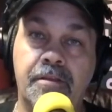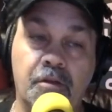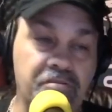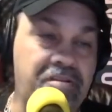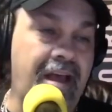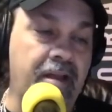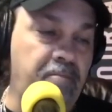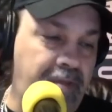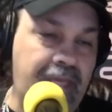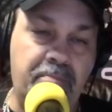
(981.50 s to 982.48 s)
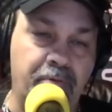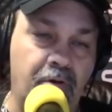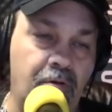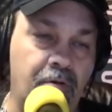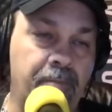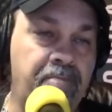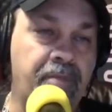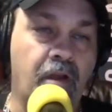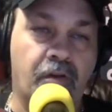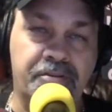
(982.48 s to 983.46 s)
Those kind of people
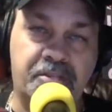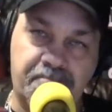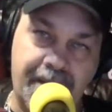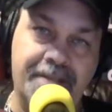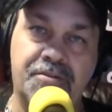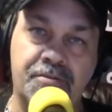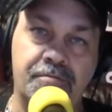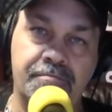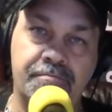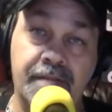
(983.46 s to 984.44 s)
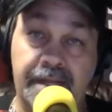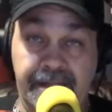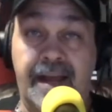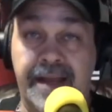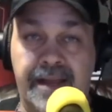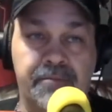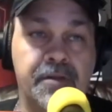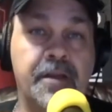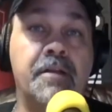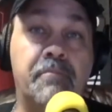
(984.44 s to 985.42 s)
are special. Not that I am,
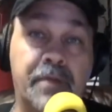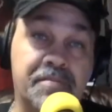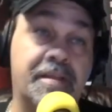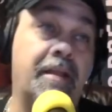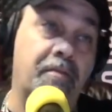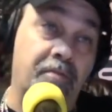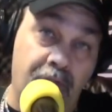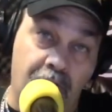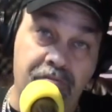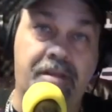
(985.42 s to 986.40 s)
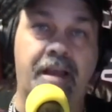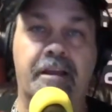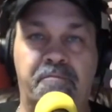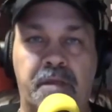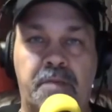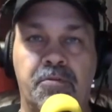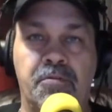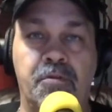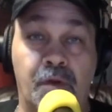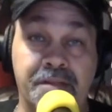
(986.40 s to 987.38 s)
but I'm saying those kind of
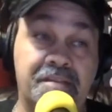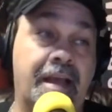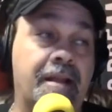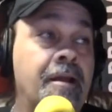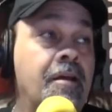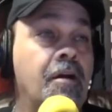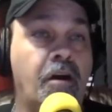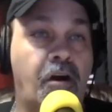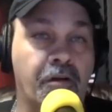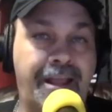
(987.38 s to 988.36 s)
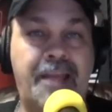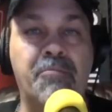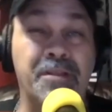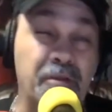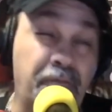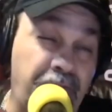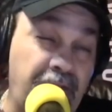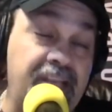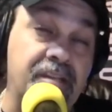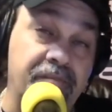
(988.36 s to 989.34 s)
people, the ones that are able, in the
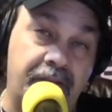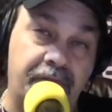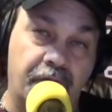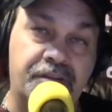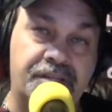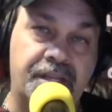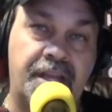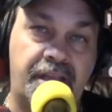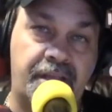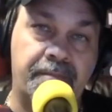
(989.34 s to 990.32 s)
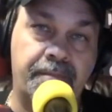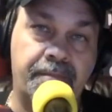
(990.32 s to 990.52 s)
face of adversity,